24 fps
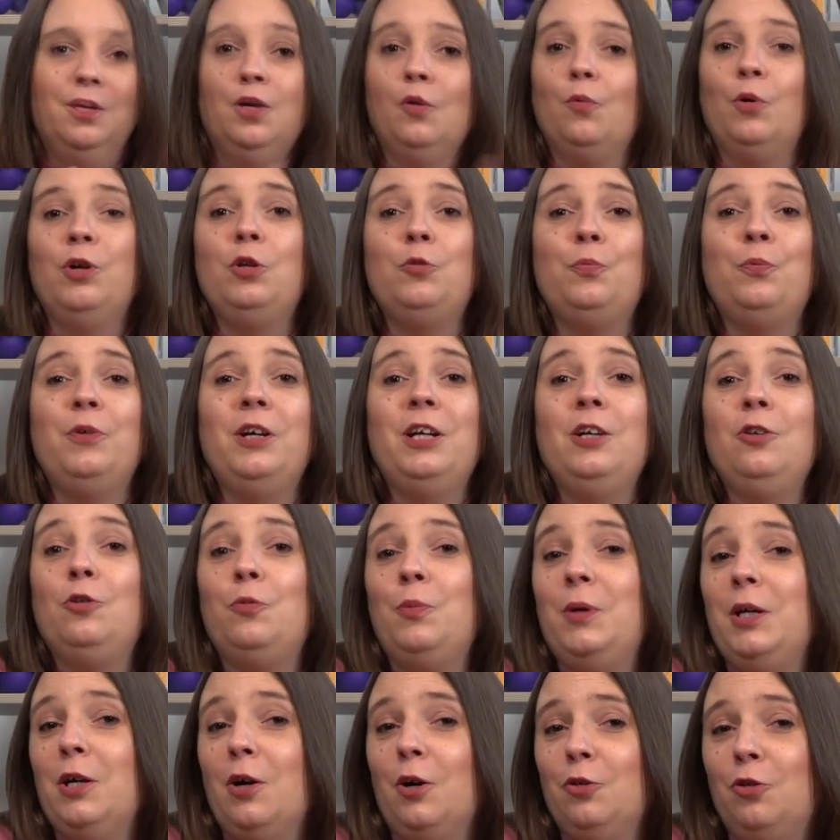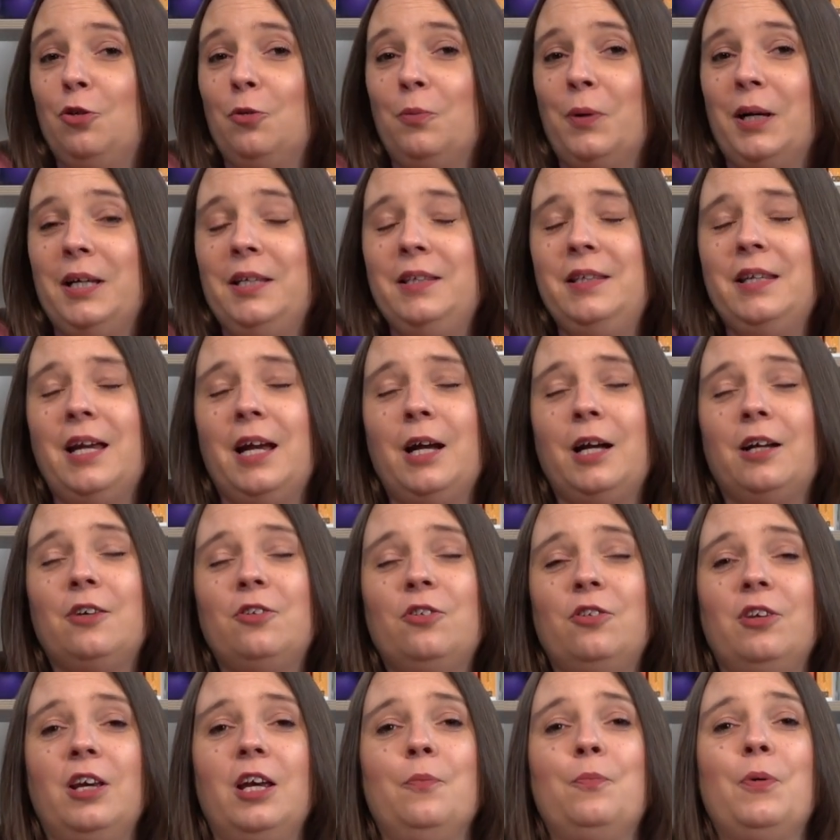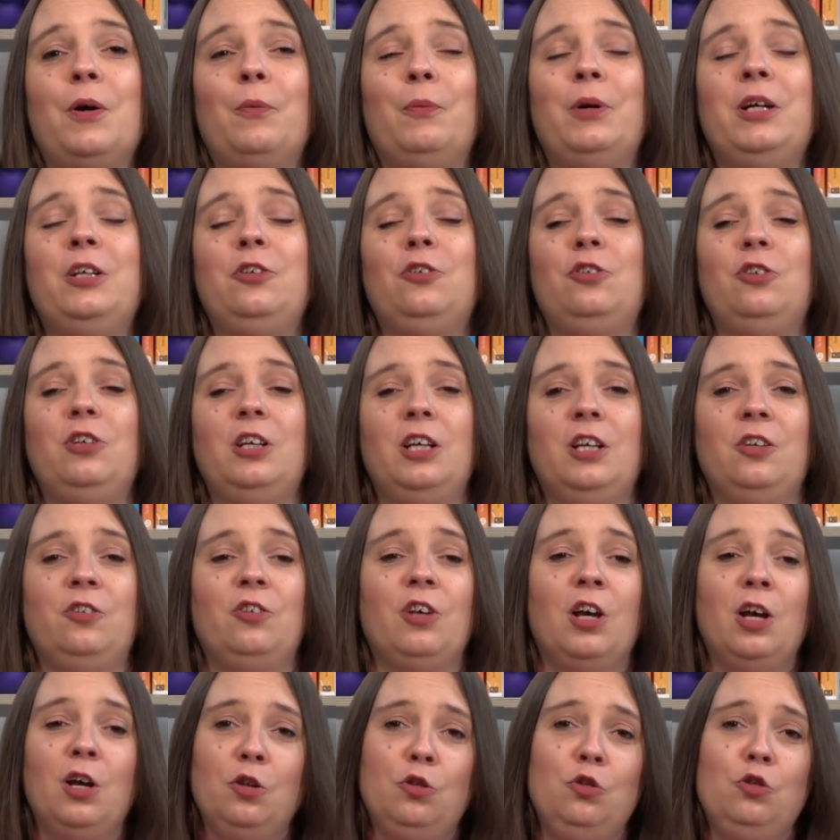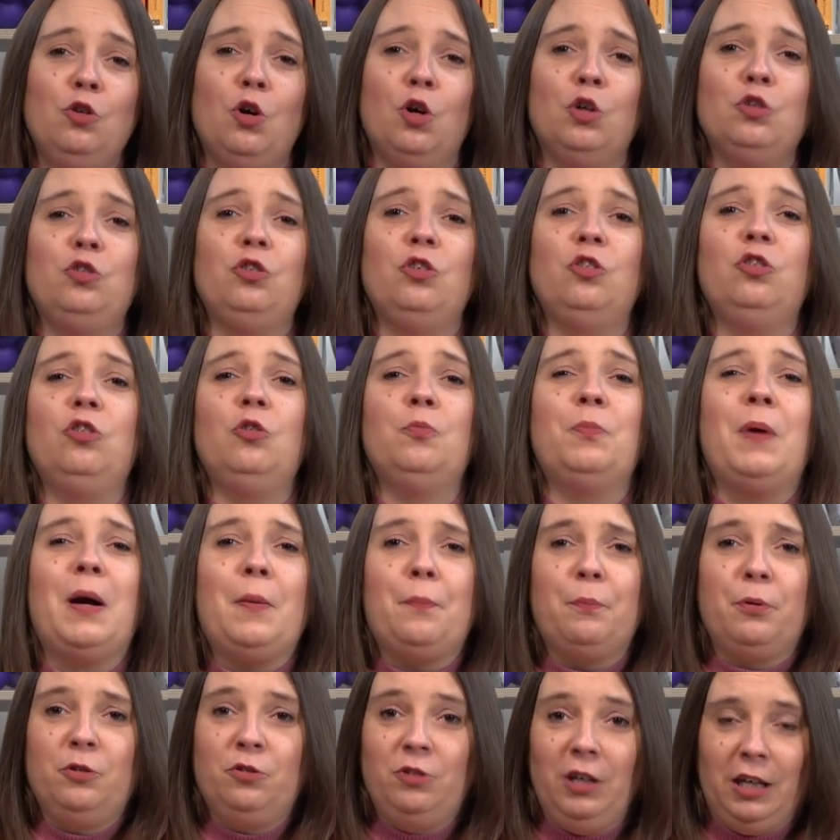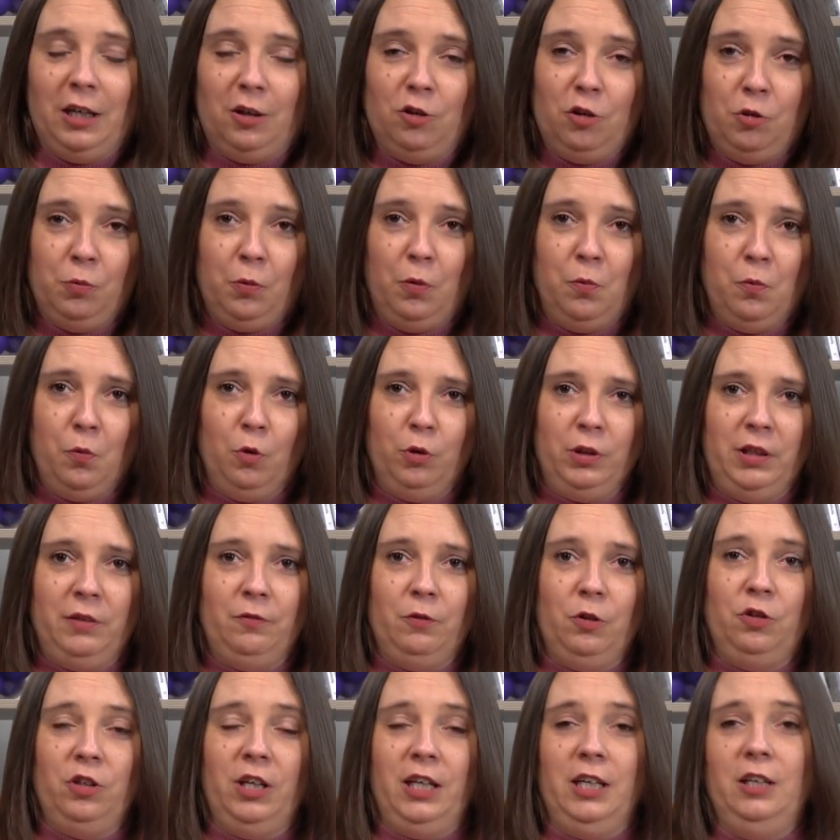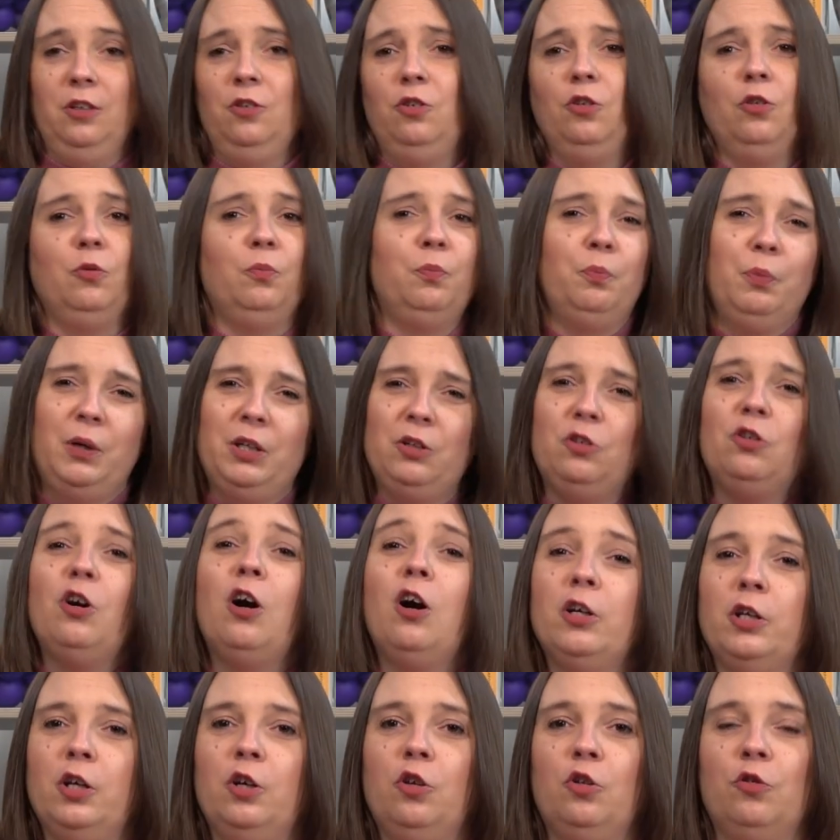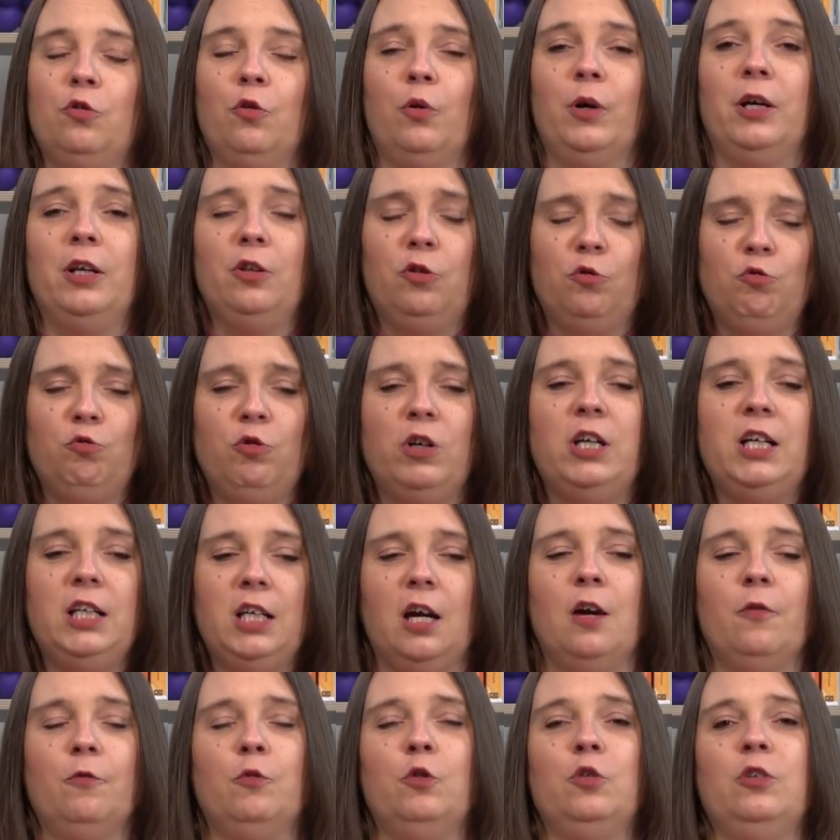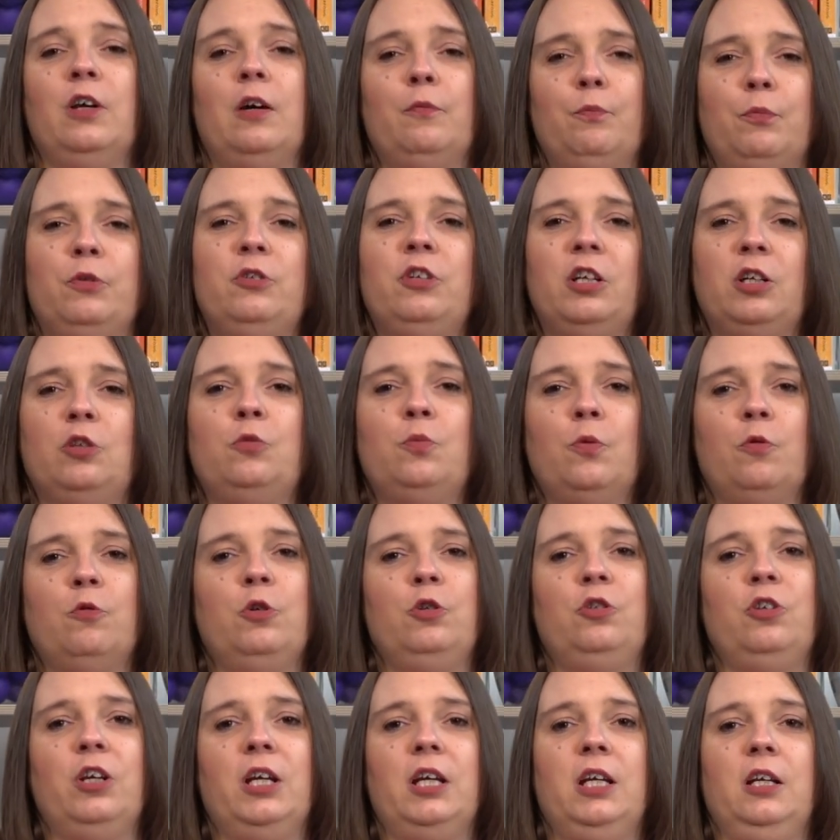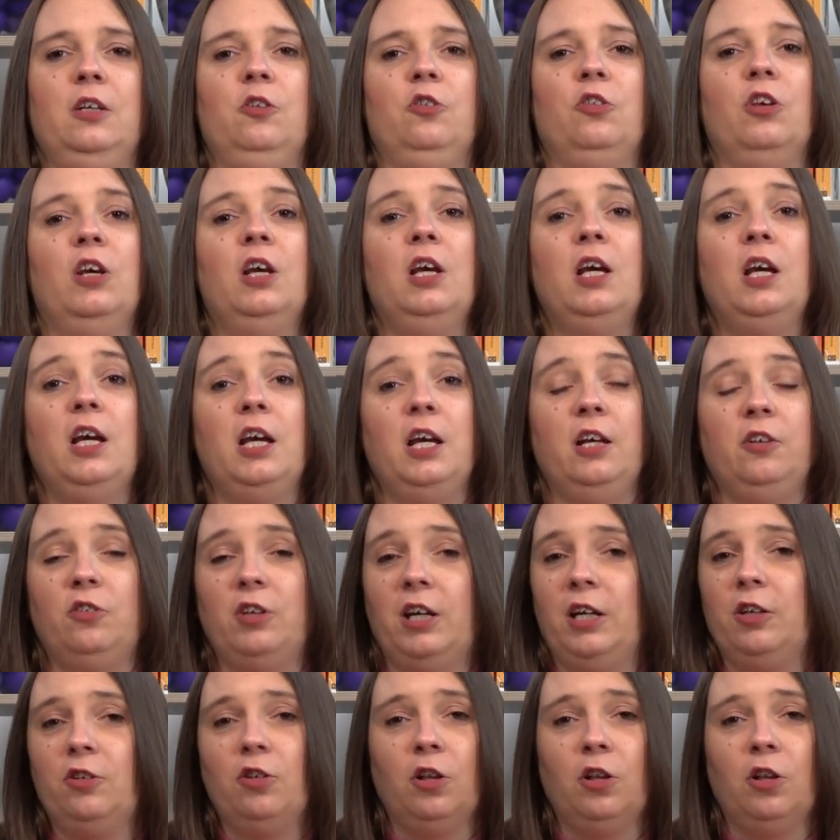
Which brings me on to my next tip, which is not just about predictable morning routines, which are useful. It's really helpful to have predictable routines. It takes